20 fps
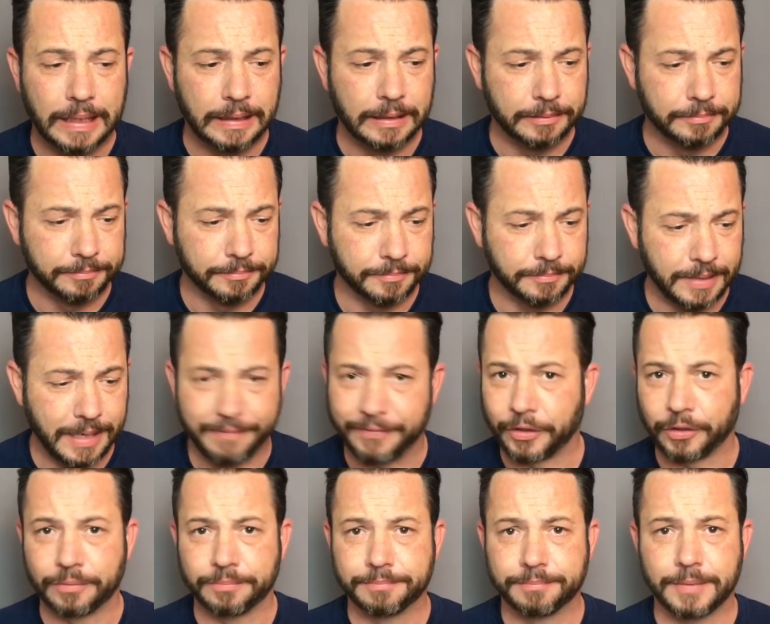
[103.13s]
Um, never,
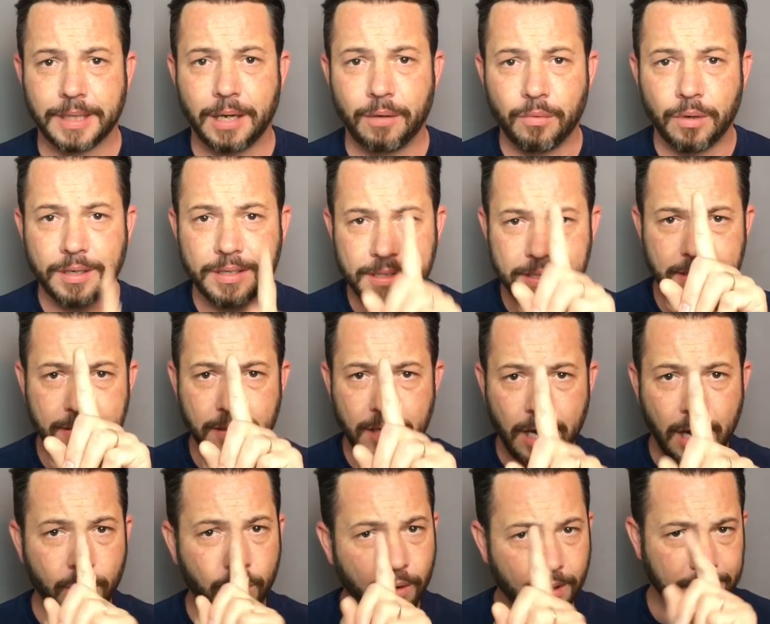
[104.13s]
not once,
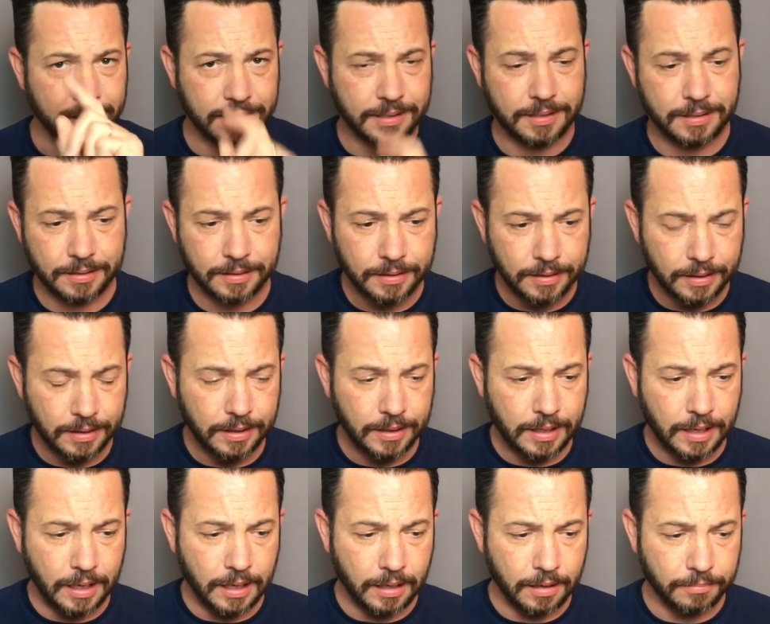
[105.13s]
not once.
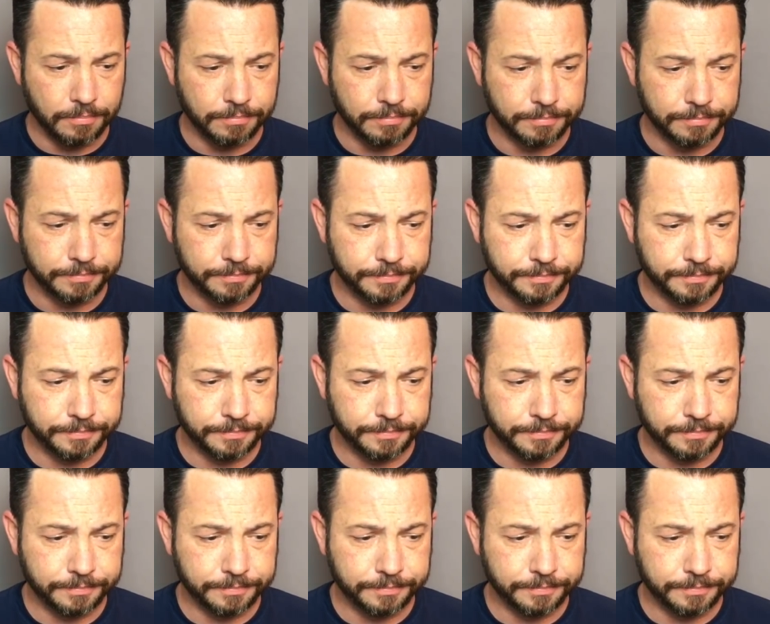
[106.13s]
Um,